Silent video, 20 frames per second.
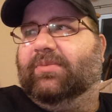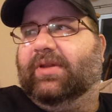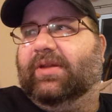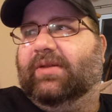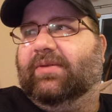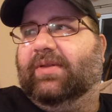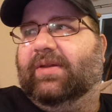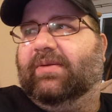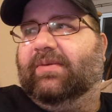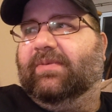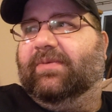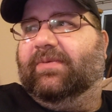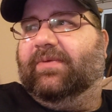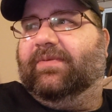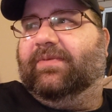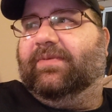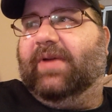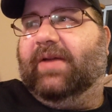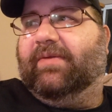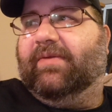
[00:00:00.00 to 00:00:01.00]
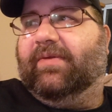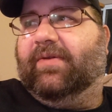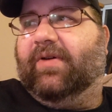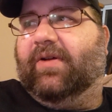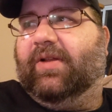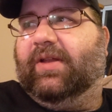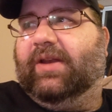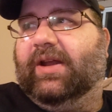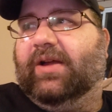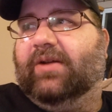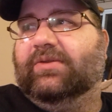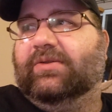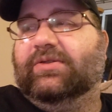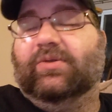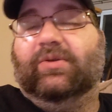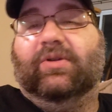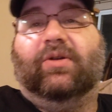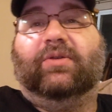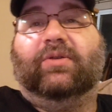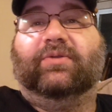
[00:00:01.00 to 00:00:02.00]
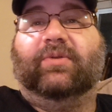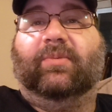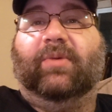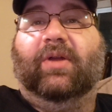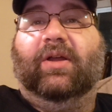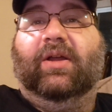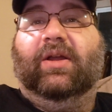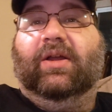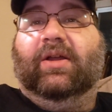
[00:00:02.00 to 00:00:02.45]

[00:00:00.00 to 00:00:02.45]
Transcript: They have a falling out. So he goes from